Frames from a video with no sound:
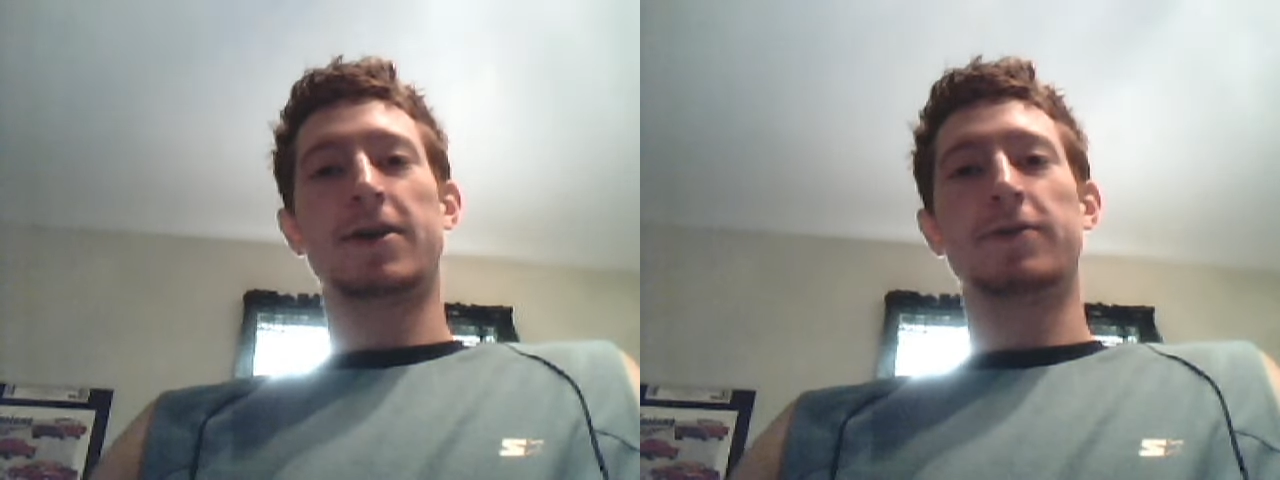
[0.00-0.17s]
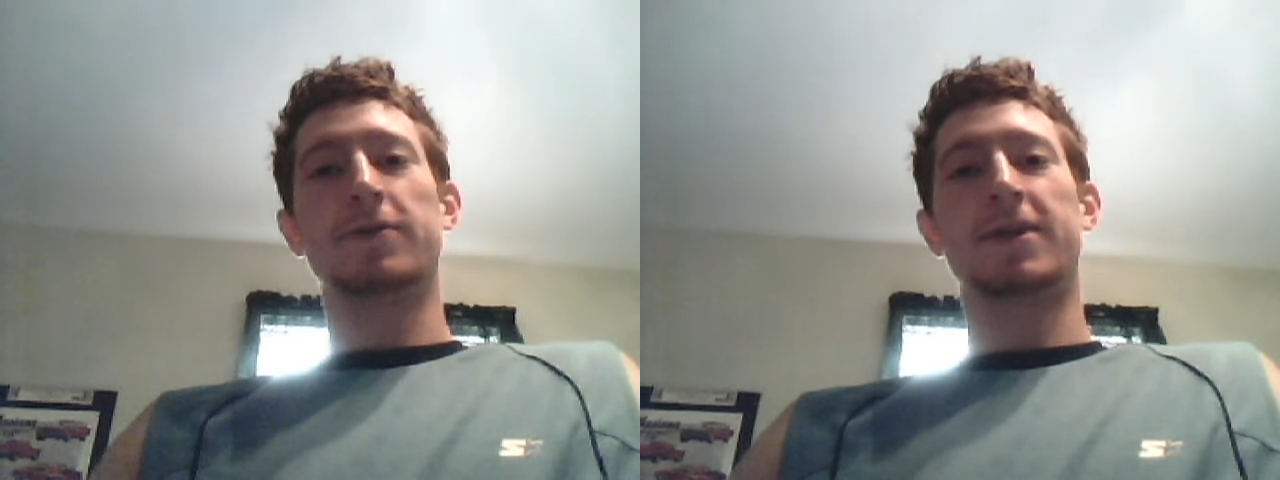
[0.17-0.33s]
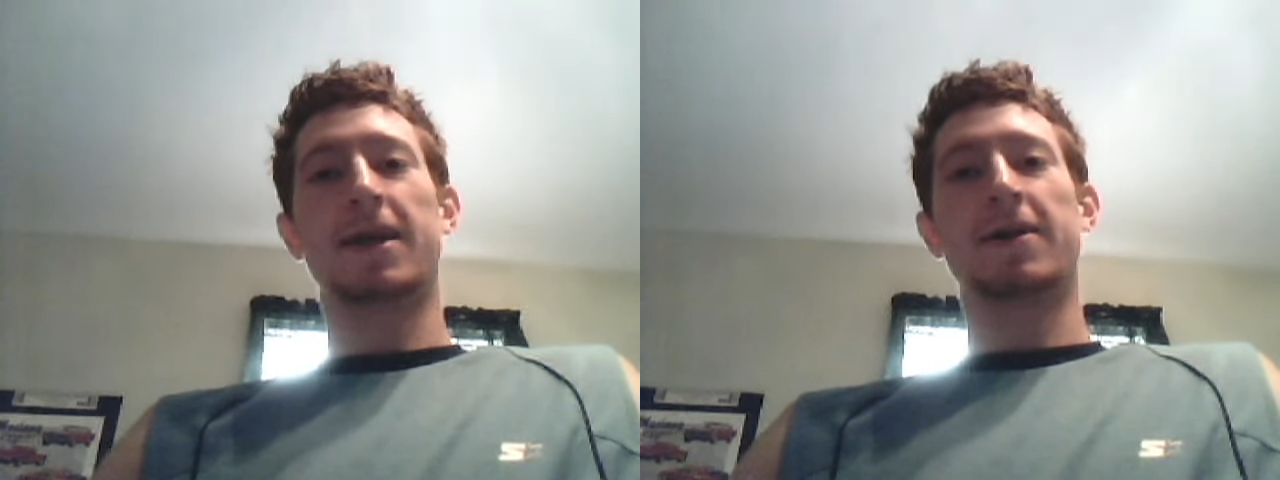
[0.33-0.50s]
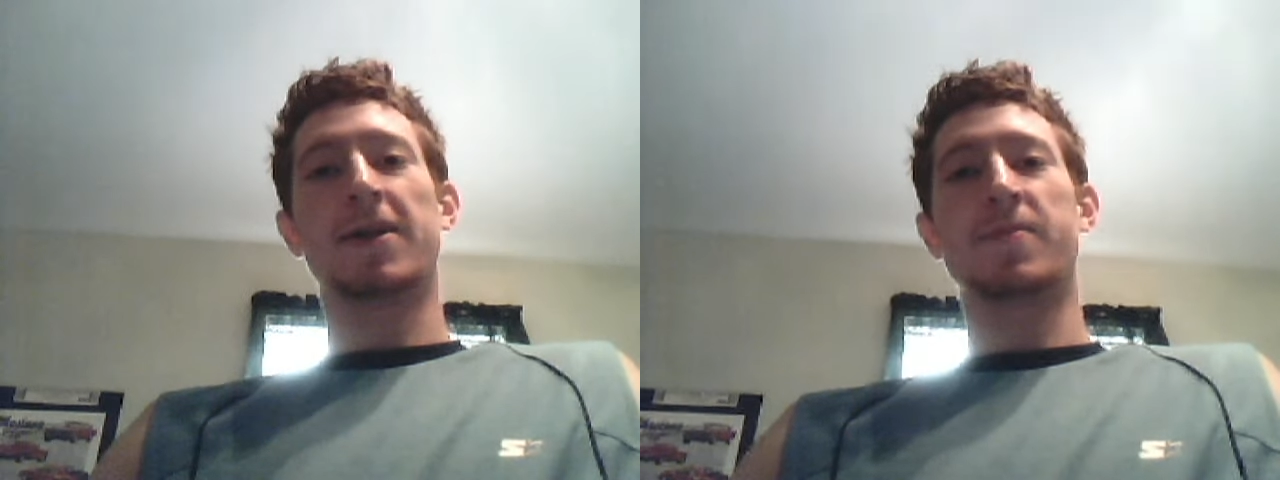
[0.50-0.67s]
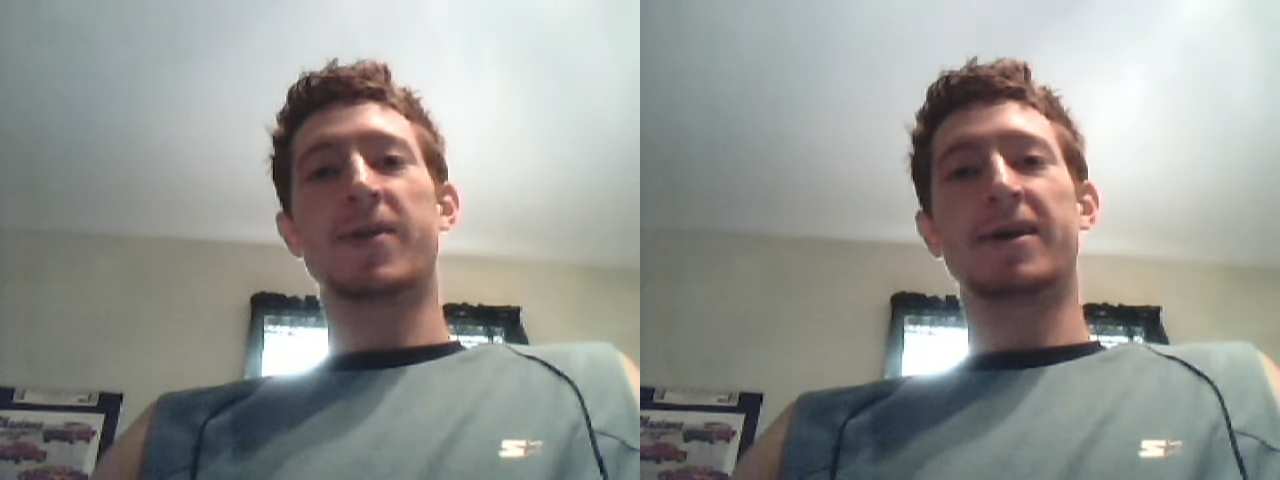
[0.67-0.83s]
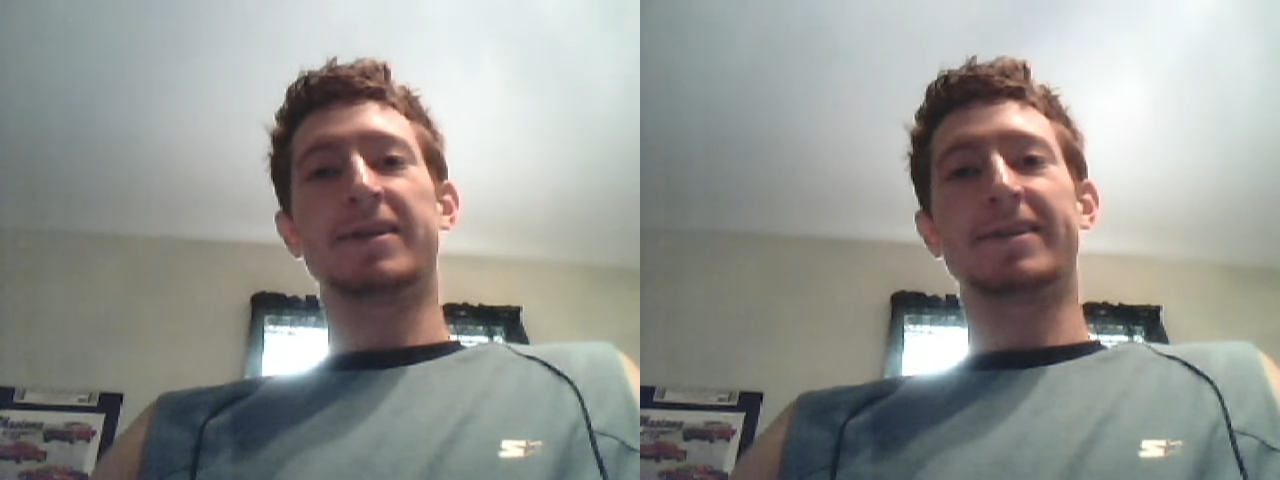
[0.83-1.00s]
you know,
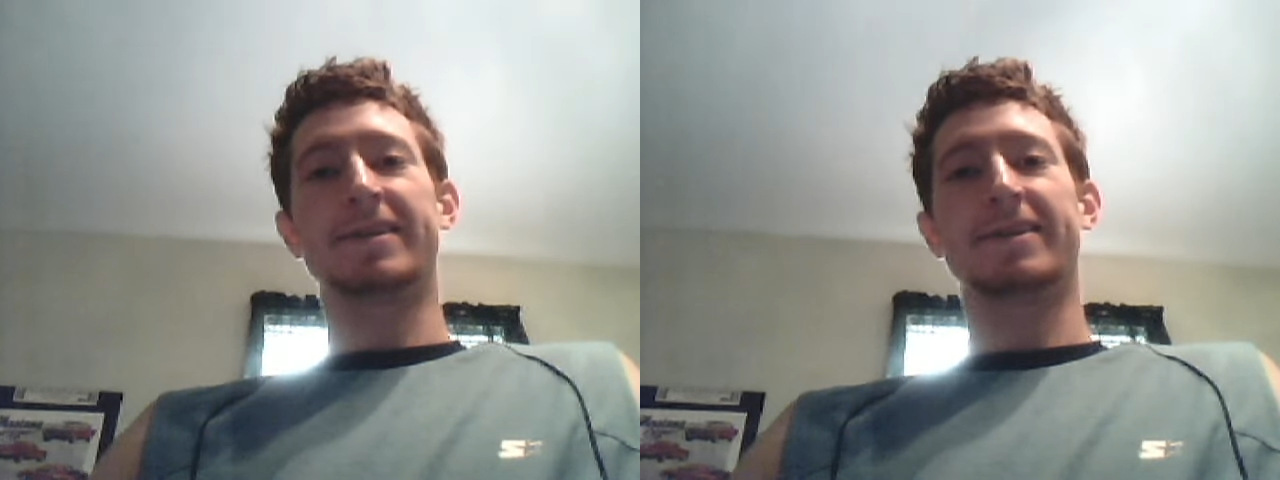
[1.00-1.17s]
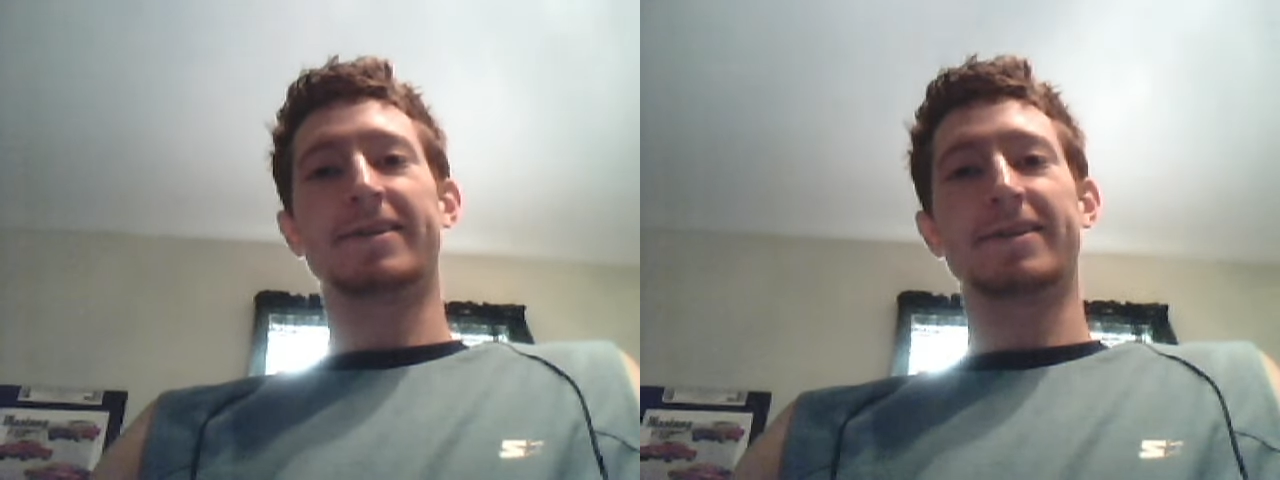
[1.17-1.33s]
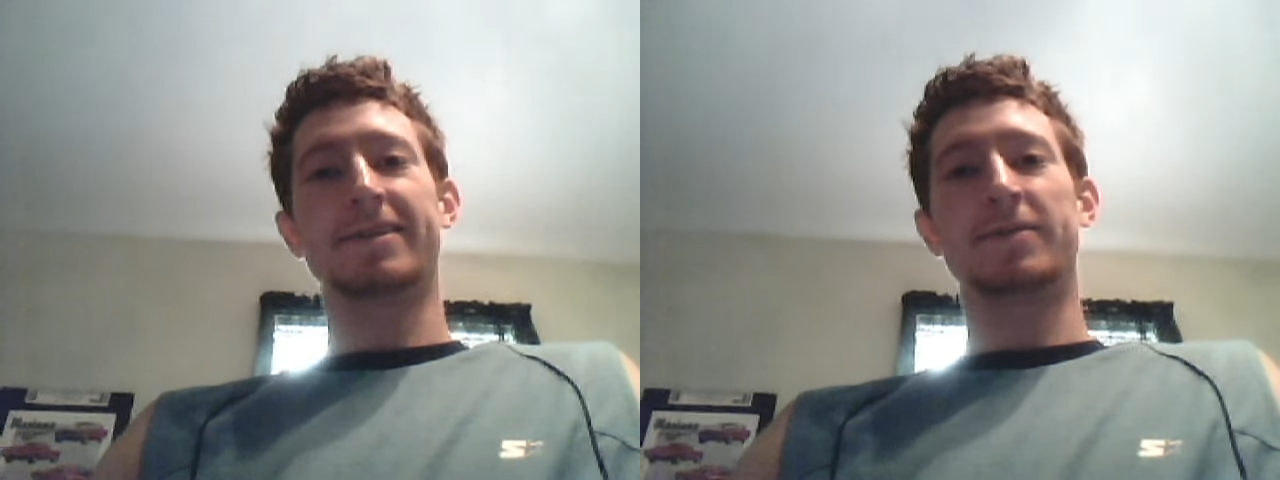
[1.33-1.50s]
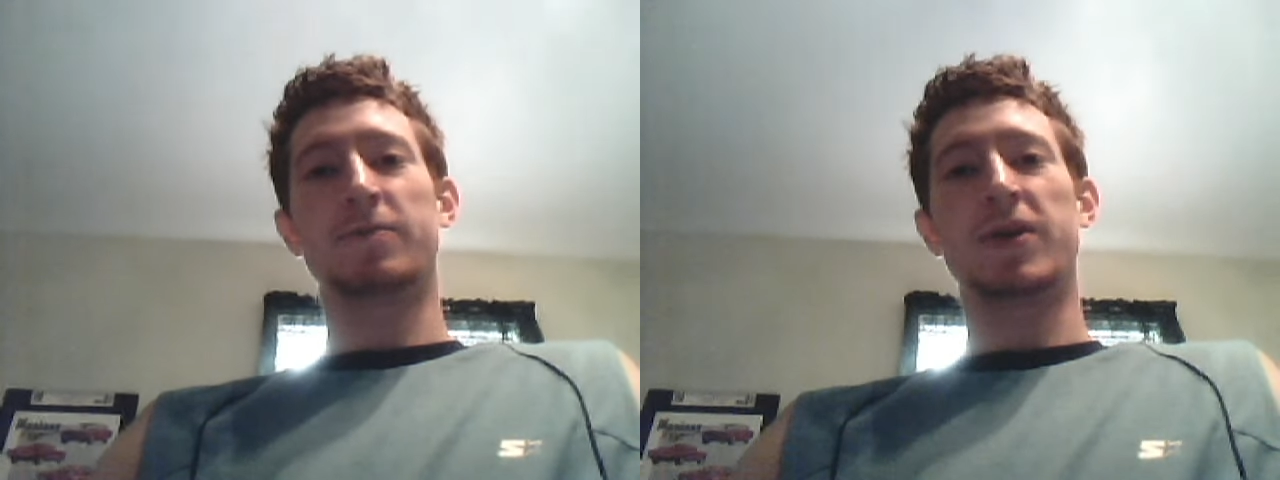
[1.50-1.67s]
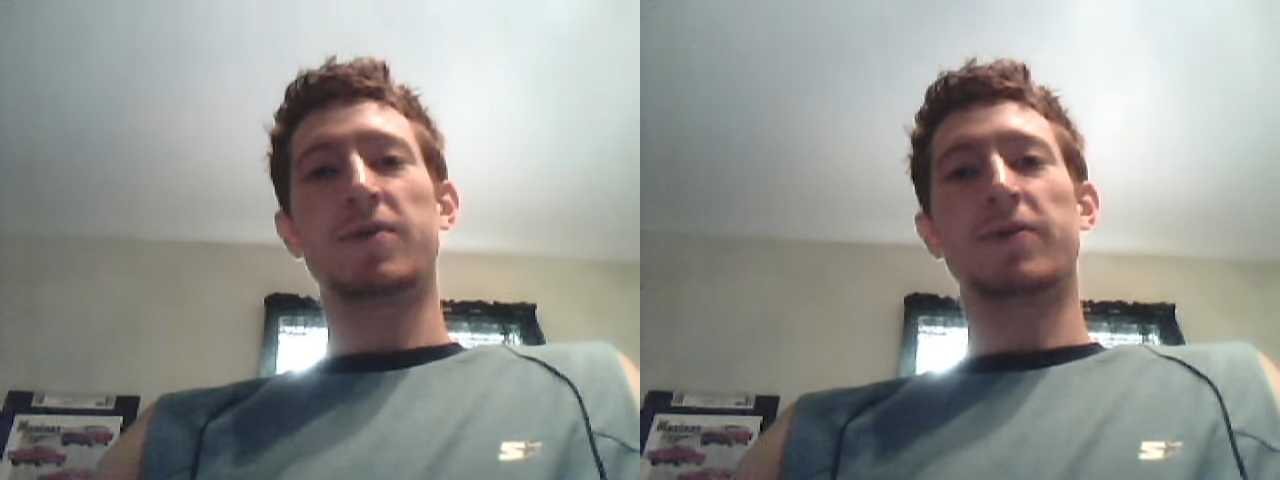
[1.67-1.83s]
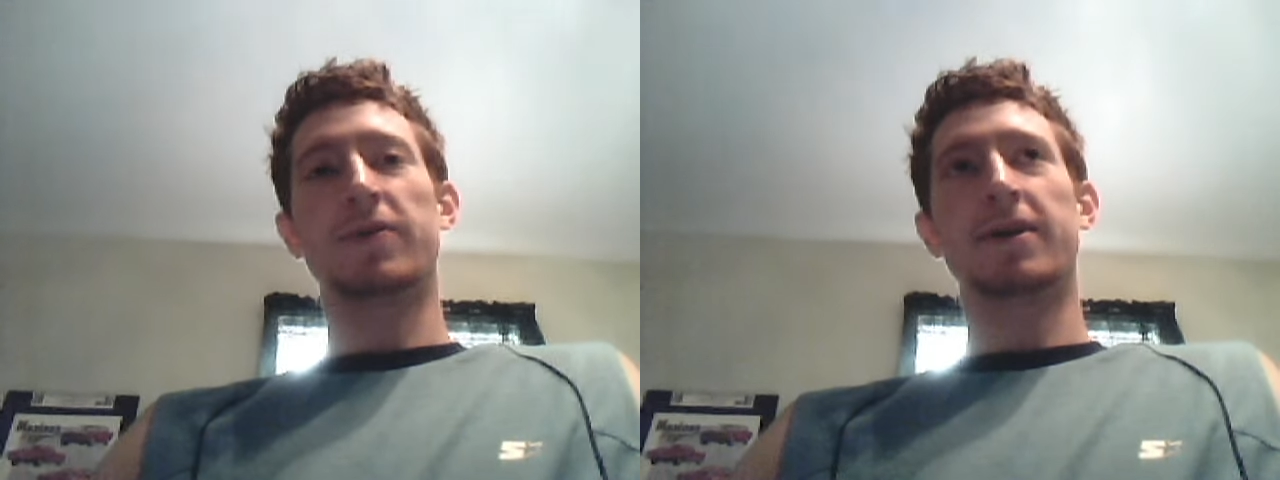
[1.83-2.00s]
daily basis,
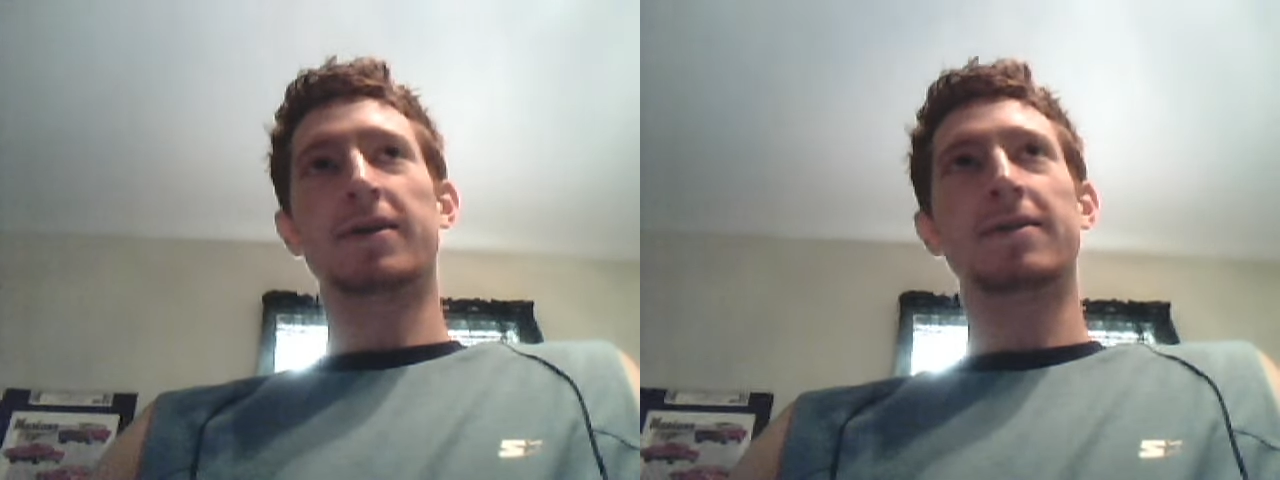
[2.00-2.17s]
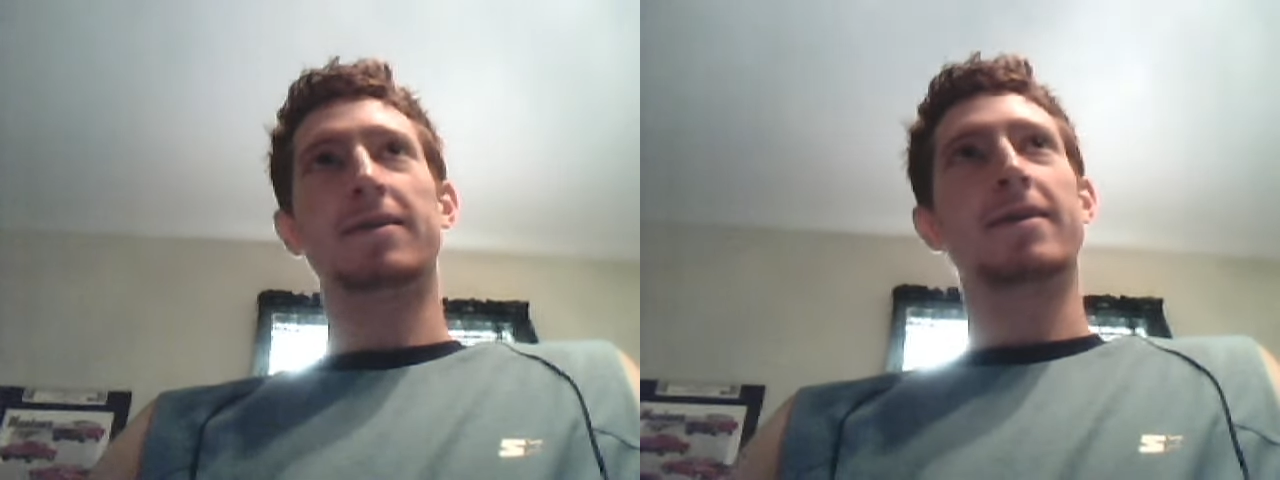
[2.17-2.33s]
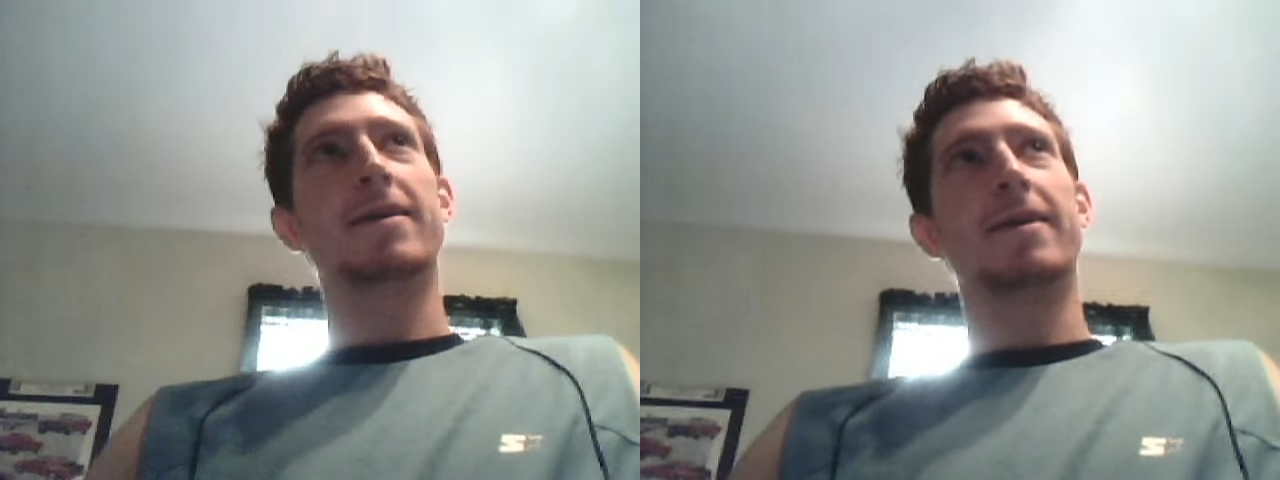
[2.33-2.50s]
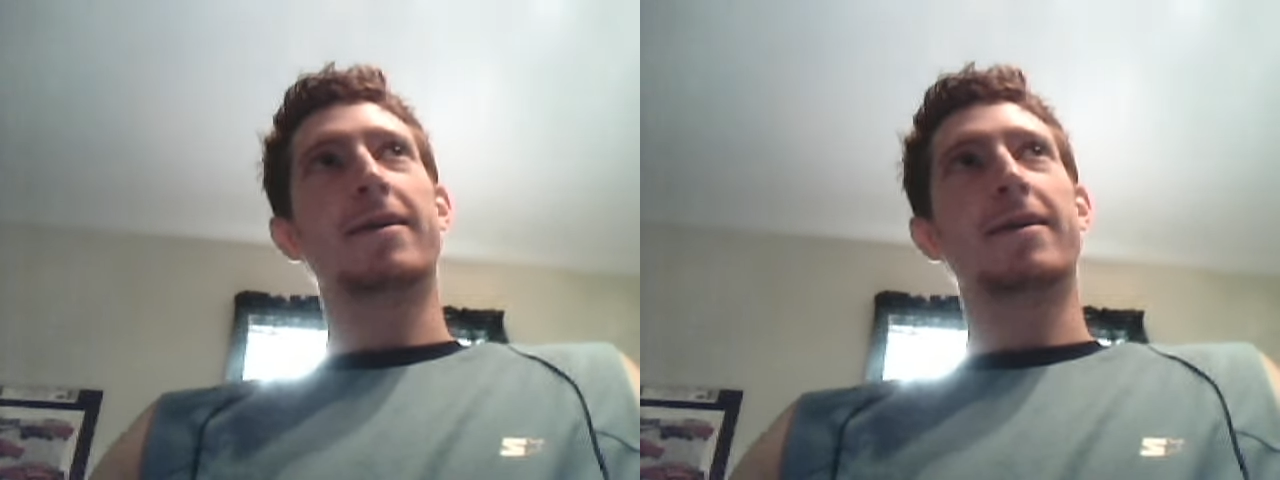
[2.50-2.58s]
and people that